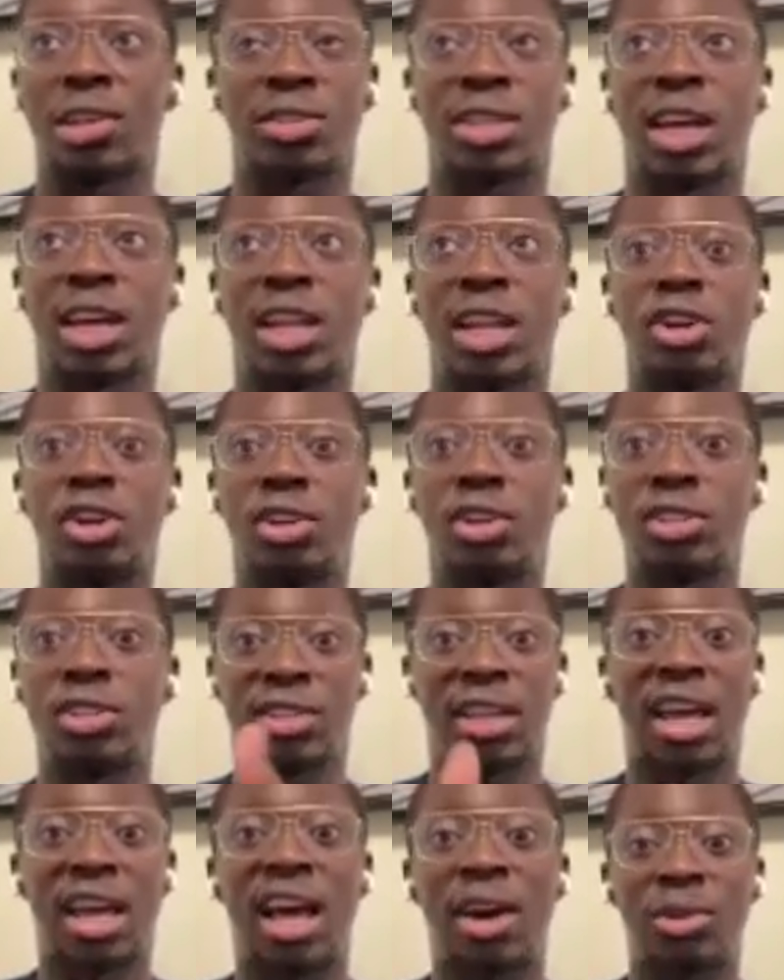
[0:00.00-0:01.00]
Because I
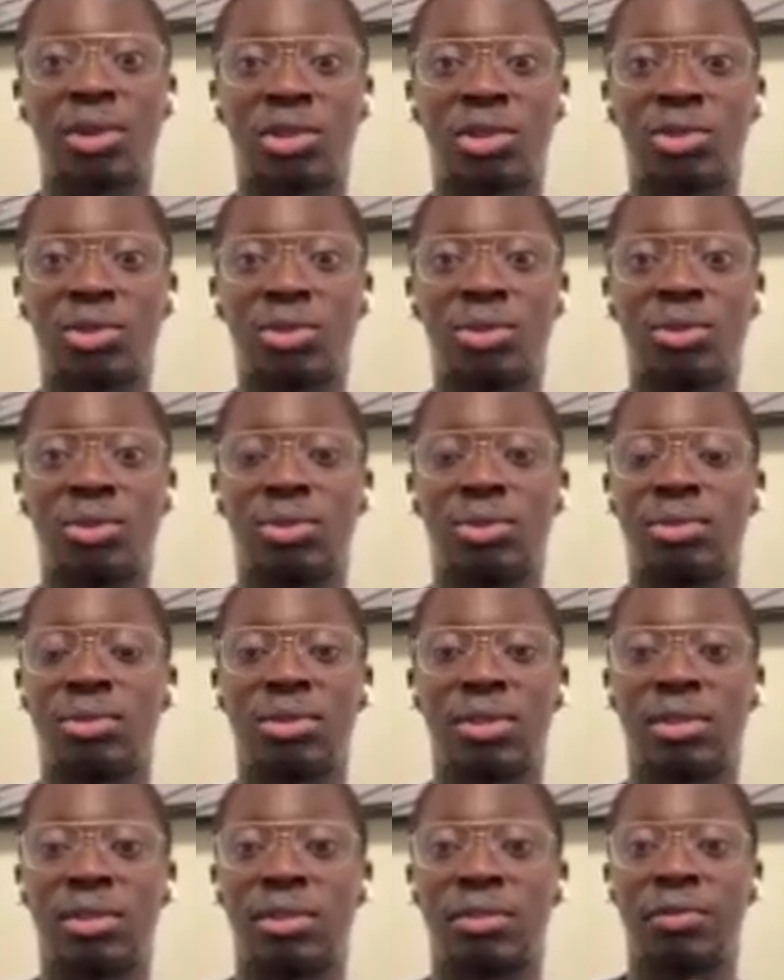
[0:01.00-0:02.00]
learned how to
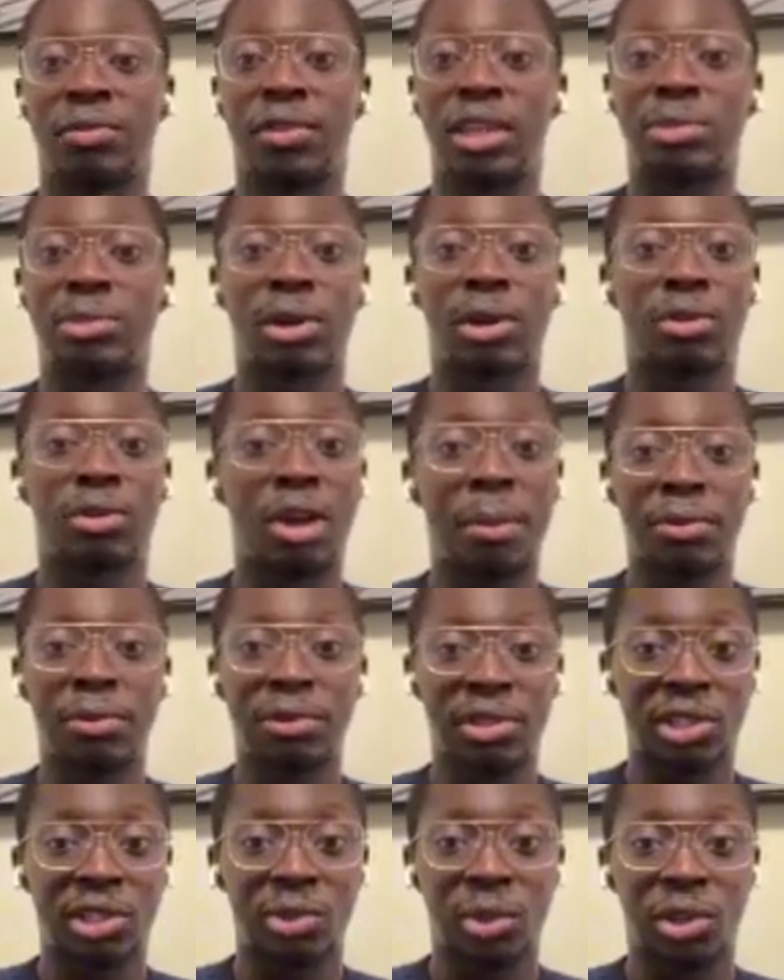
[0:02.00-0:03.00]
fix my
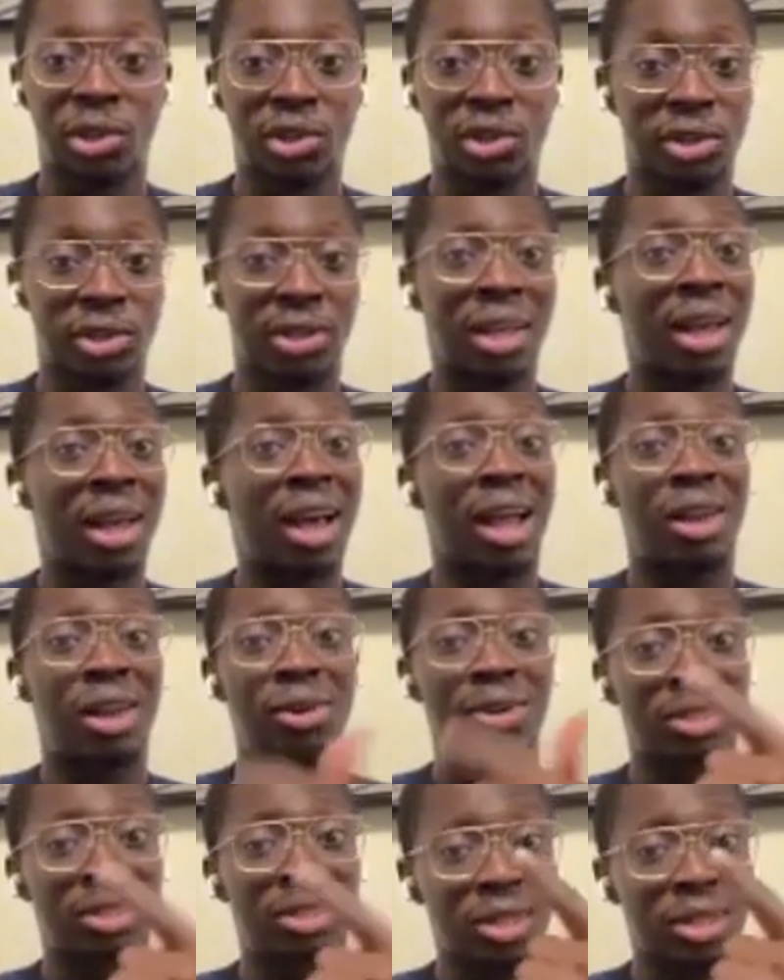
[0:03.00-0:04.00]
cramping situation. I
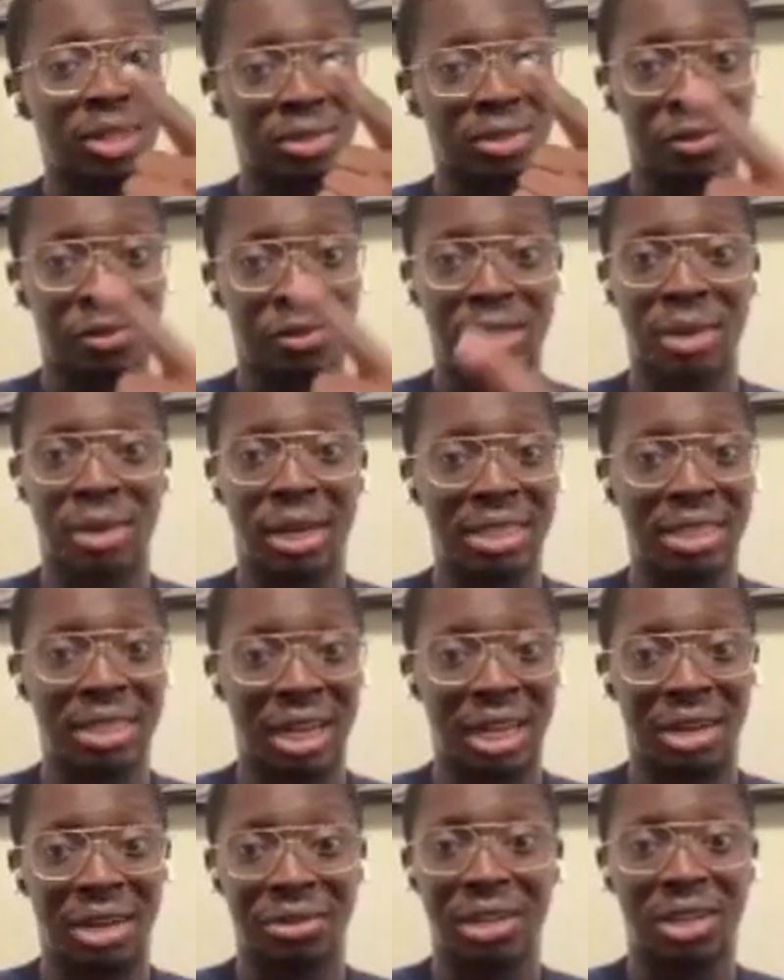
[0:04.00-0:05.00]
learned how to fix my
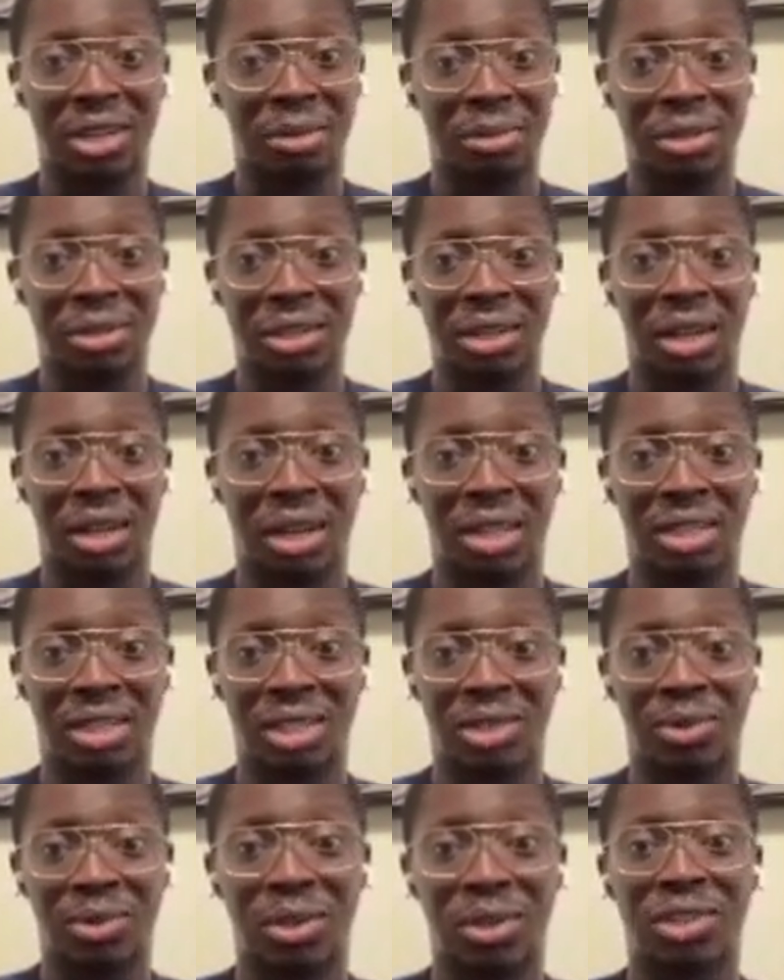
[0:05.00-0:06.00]
diarrhea
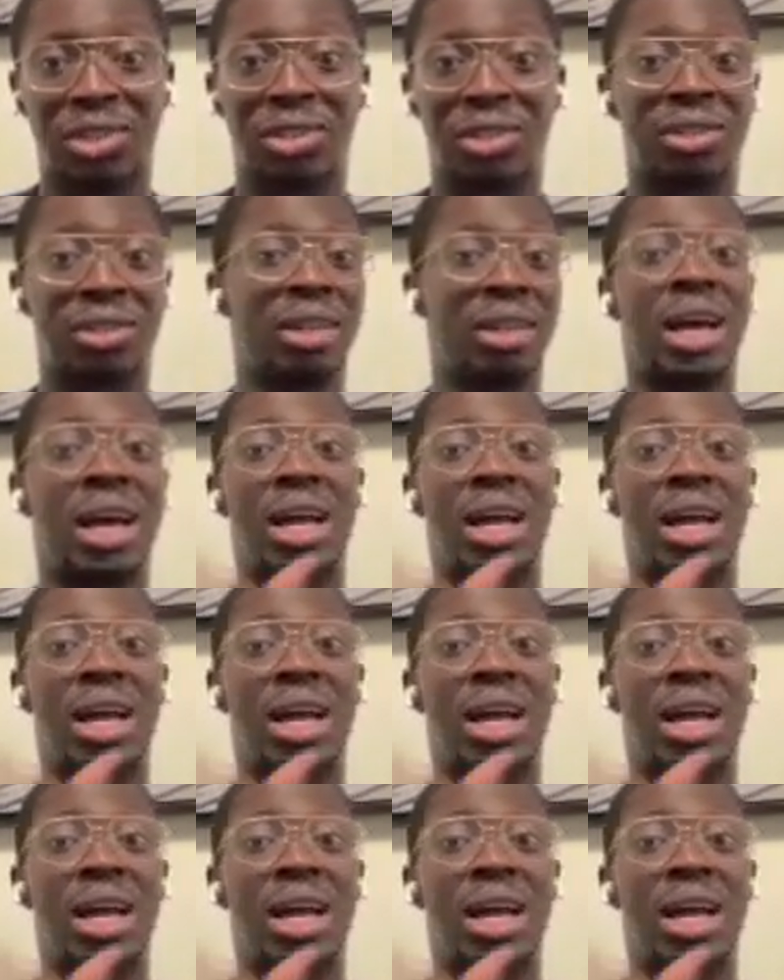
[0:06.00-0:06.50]
situation.